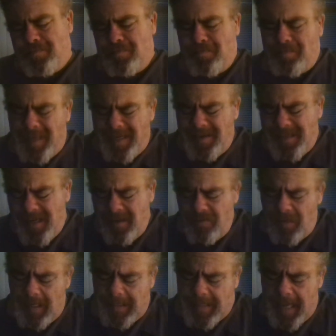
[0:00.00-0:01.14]
But it didn't
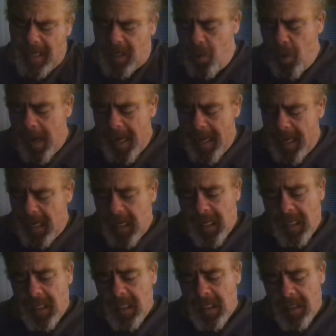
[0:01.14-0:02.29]
really take away
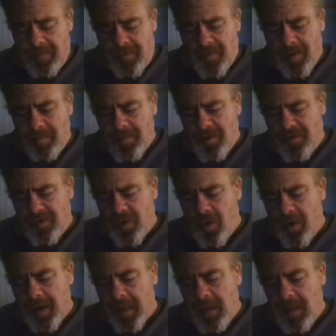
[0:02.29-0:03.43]
from the story.